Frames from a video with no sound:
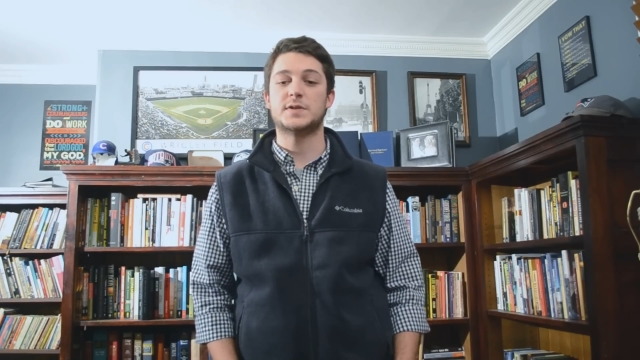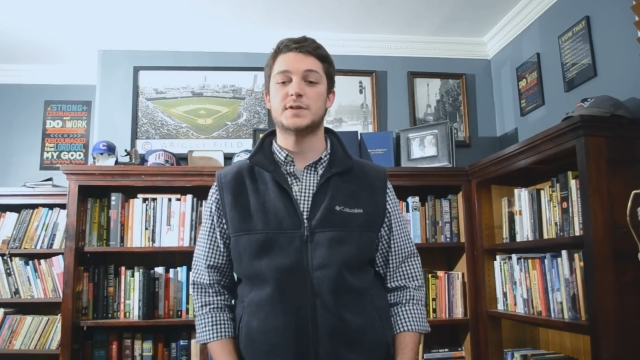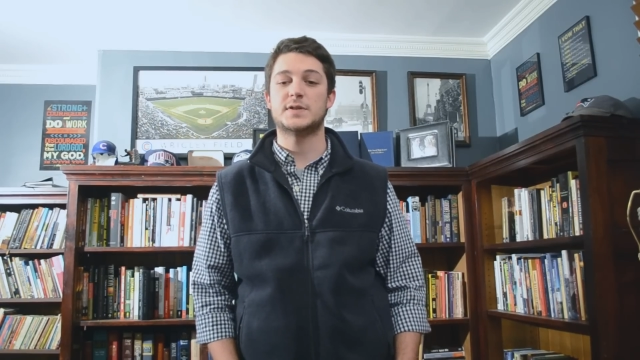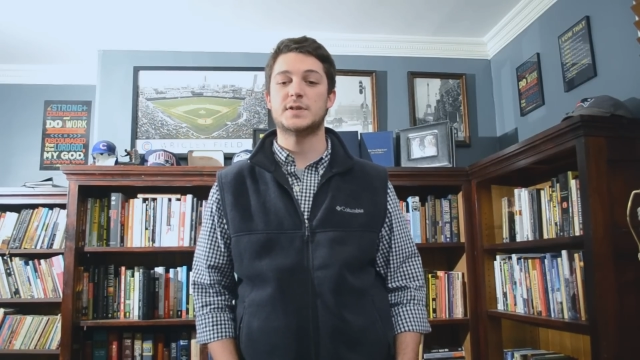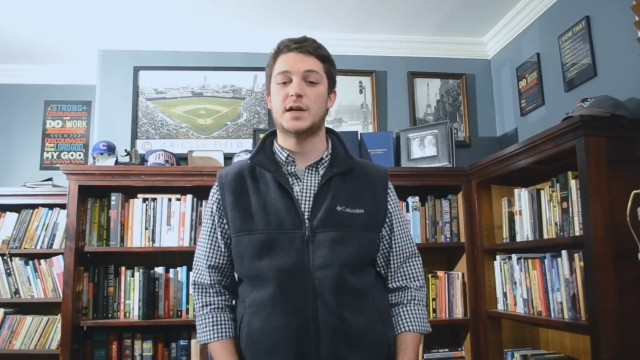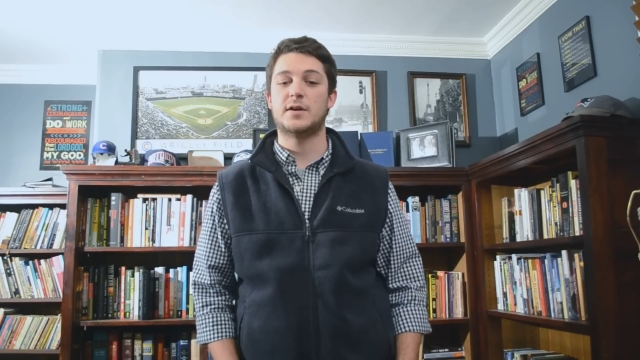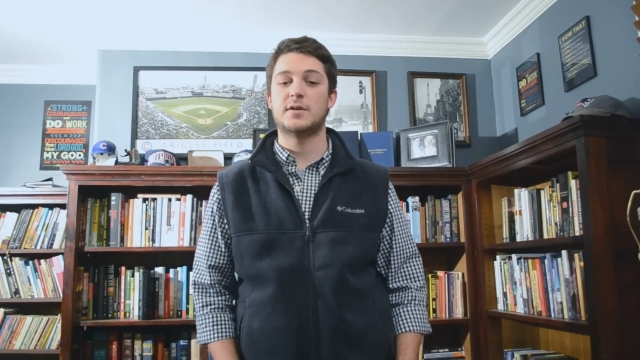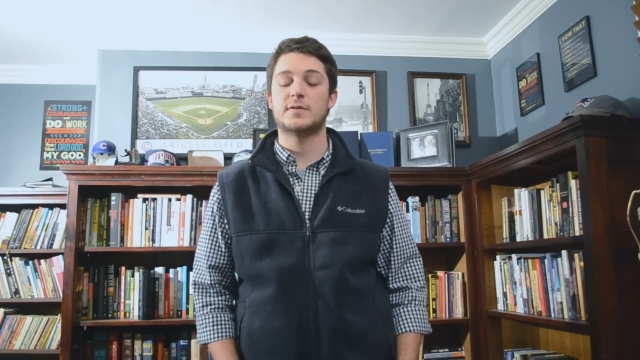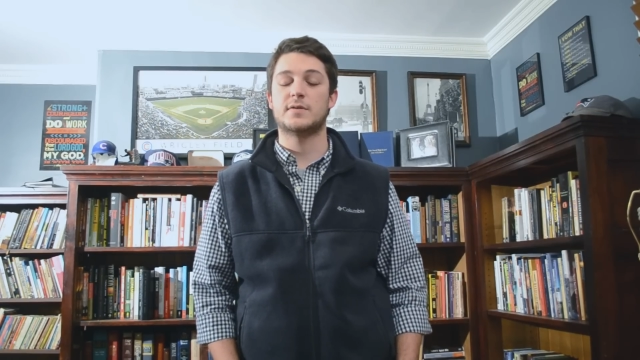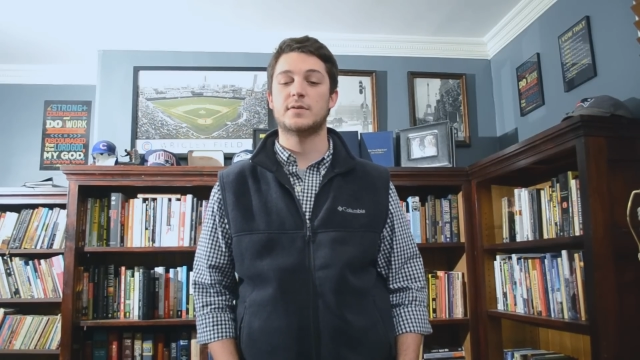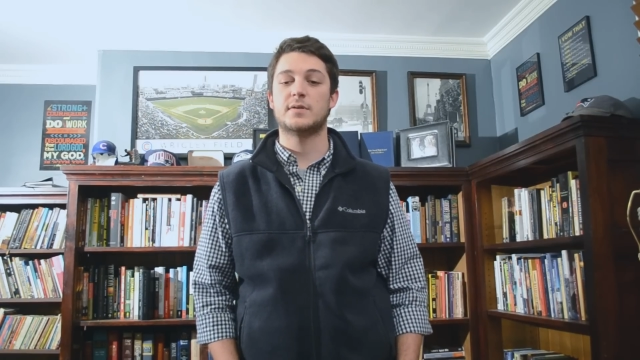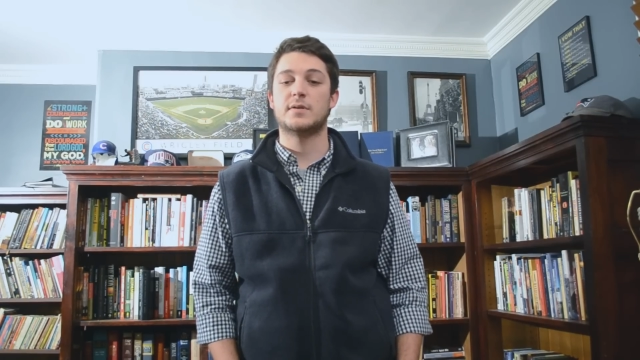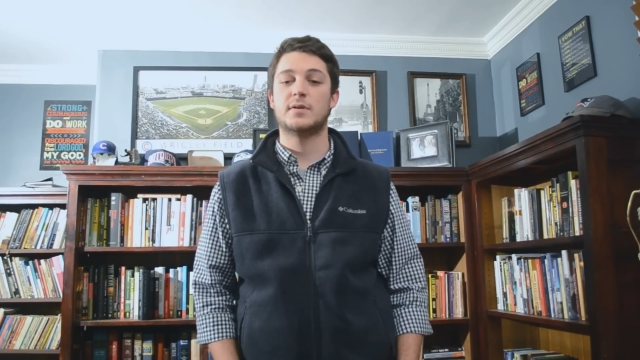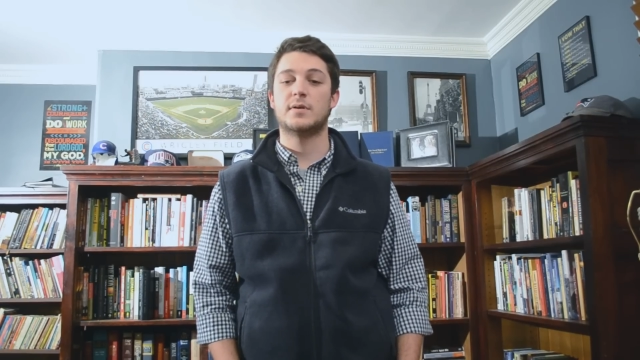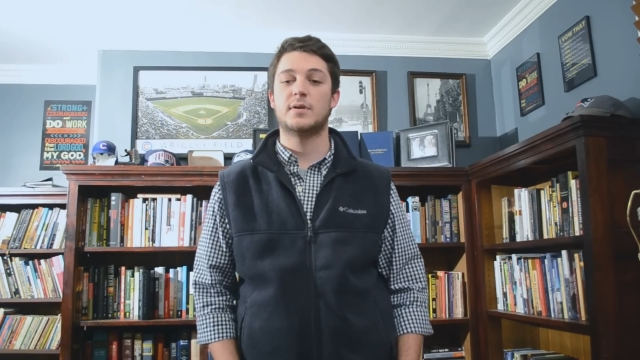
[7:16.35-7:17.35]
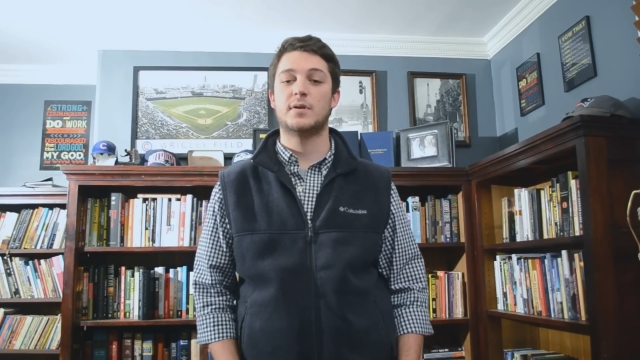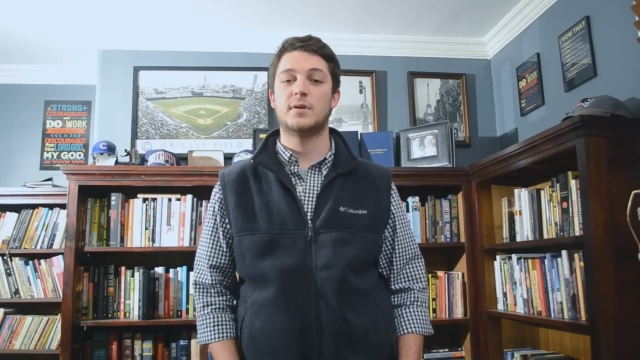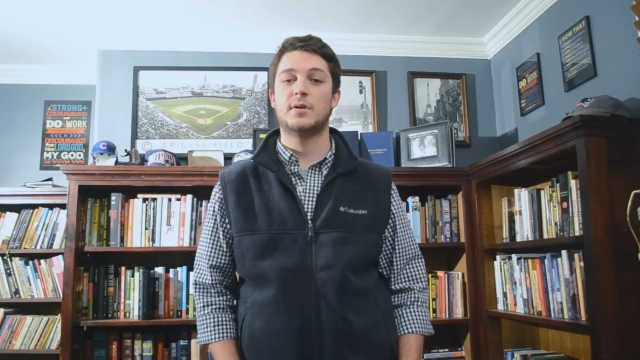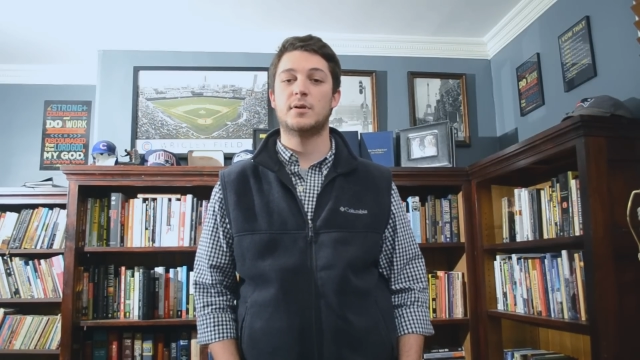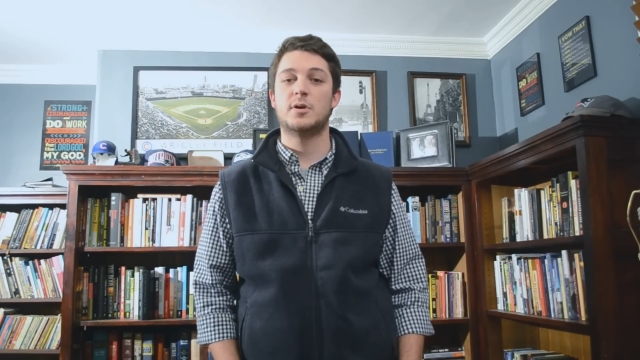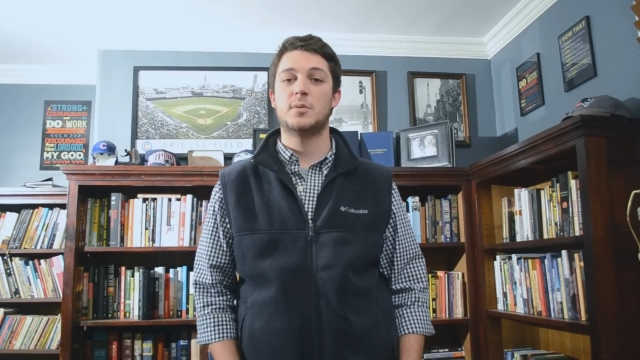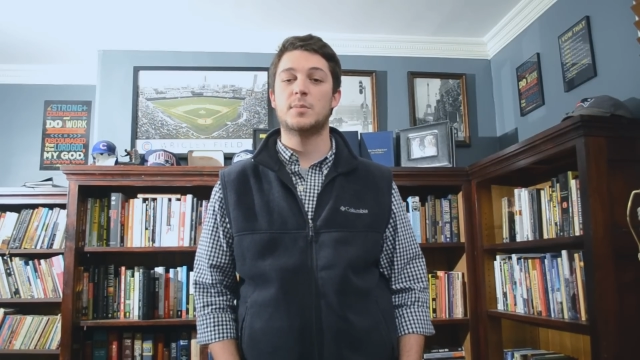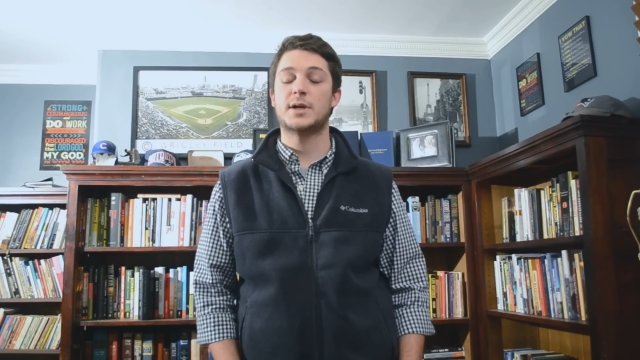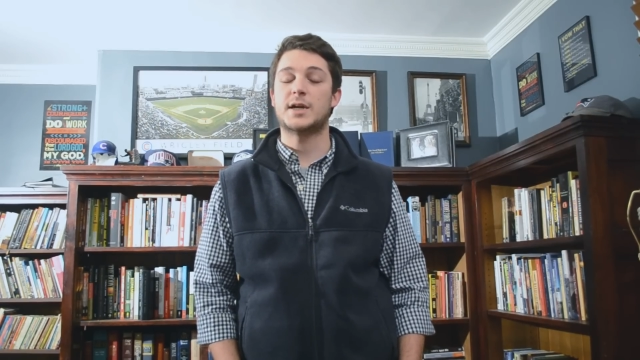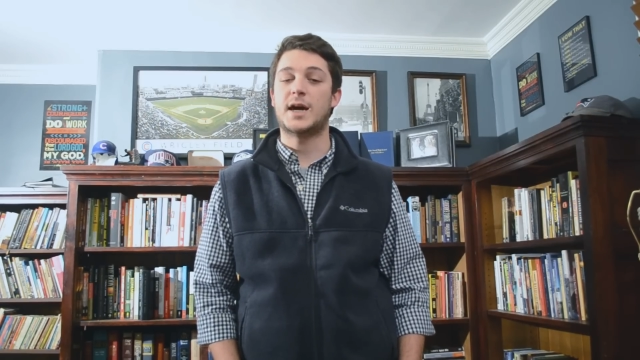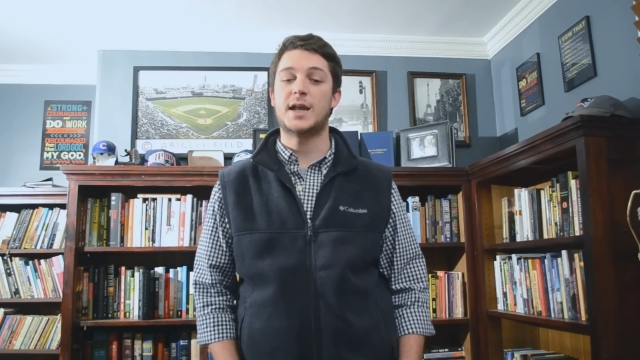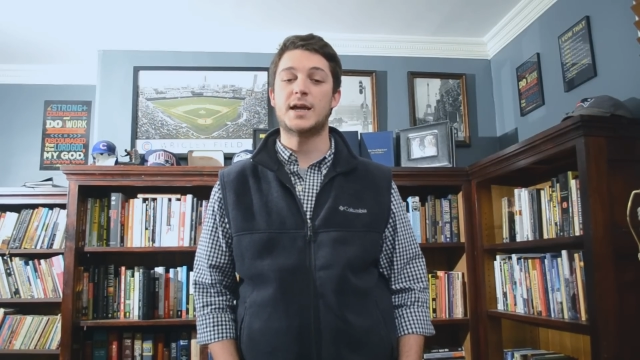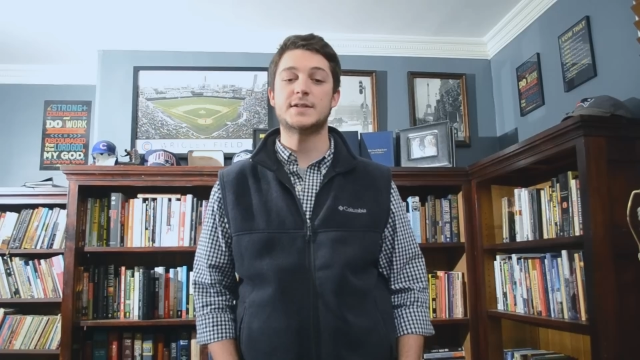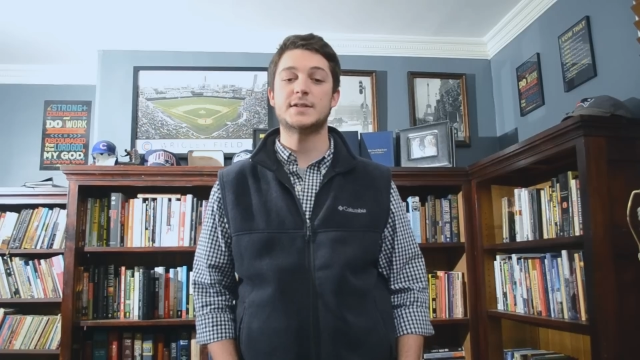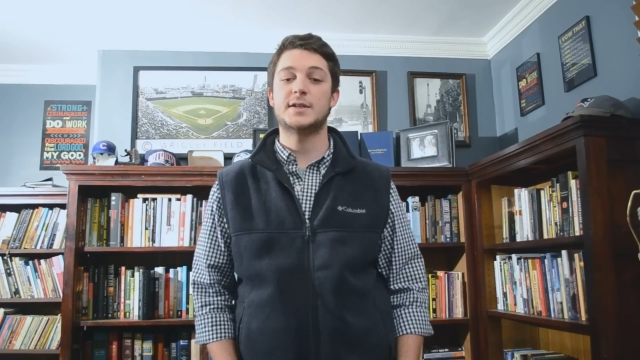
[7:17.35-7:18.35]
desires.
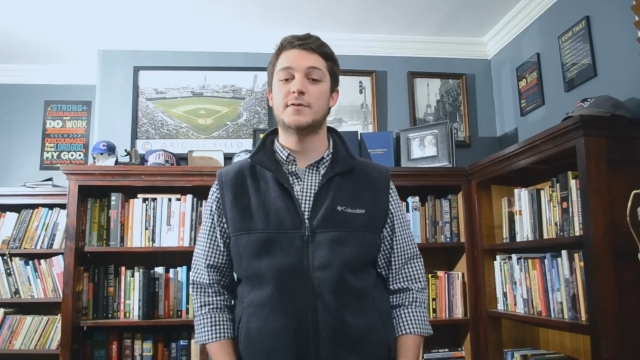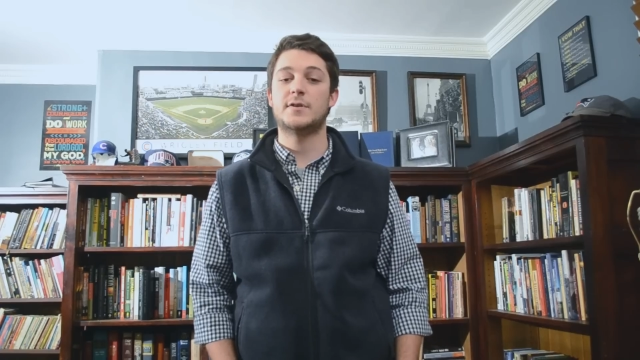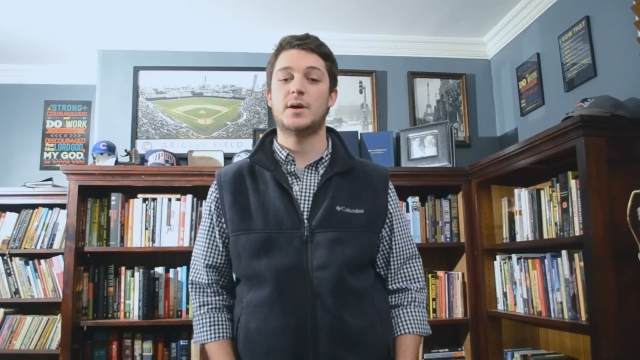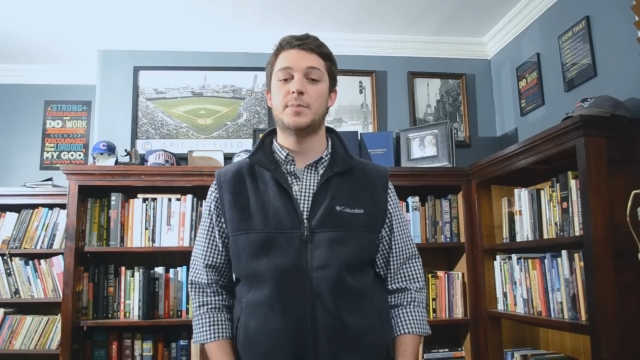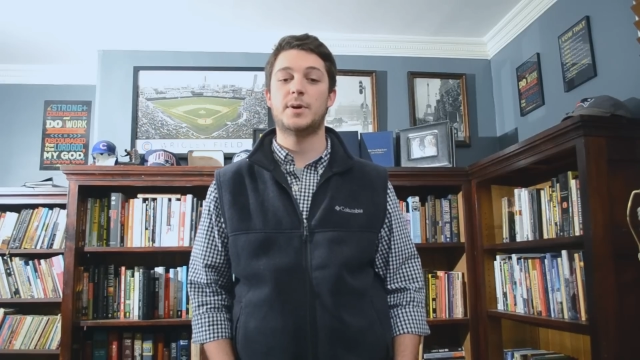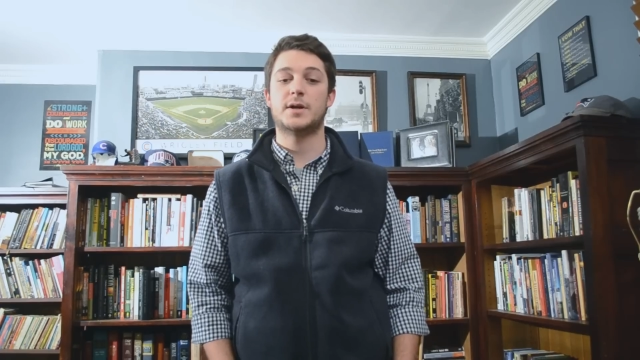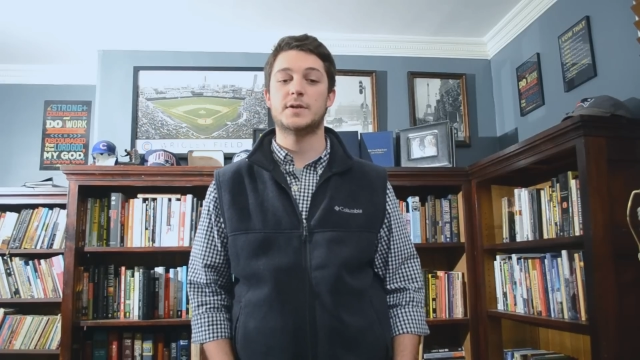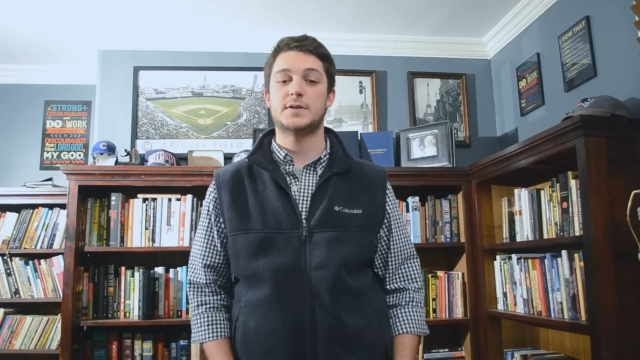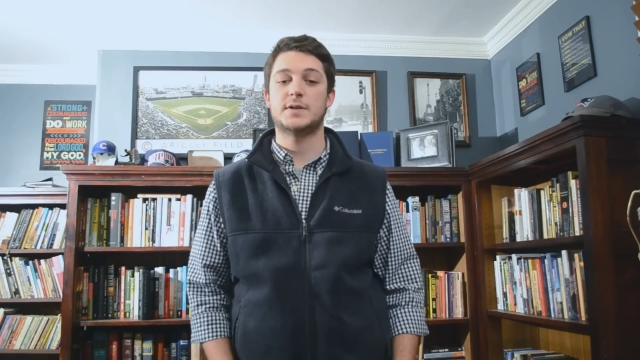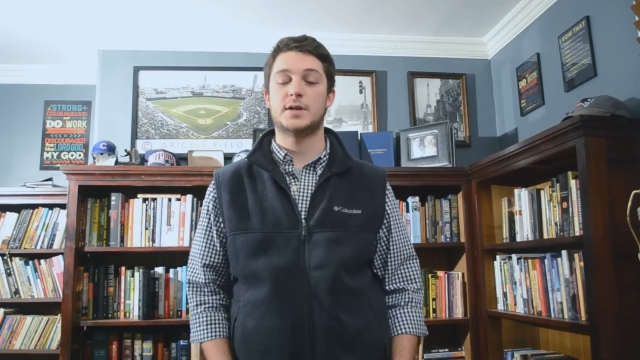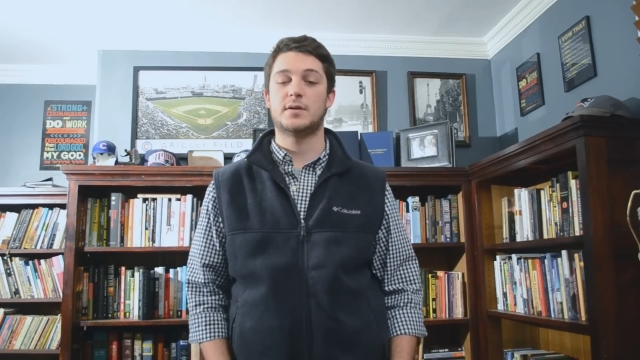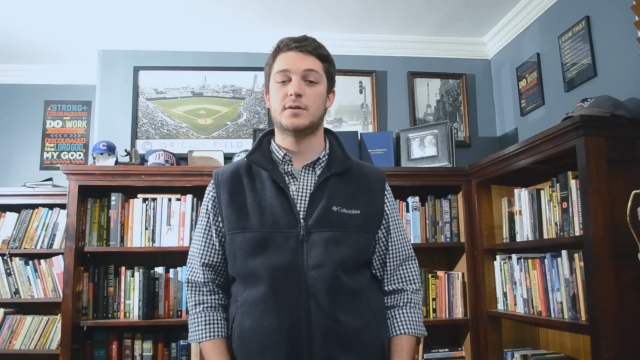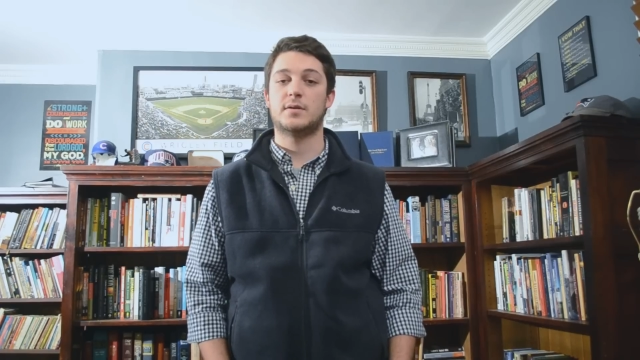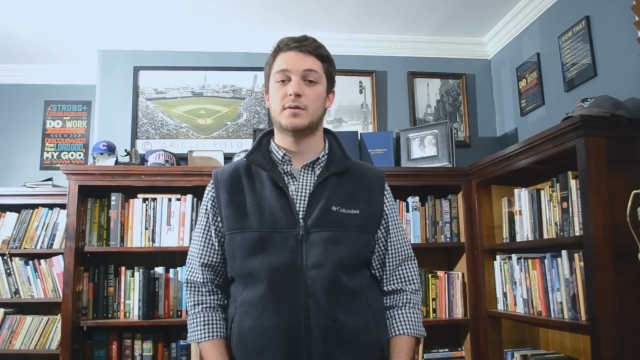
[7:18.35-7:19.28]
God hasn't given up on us yet.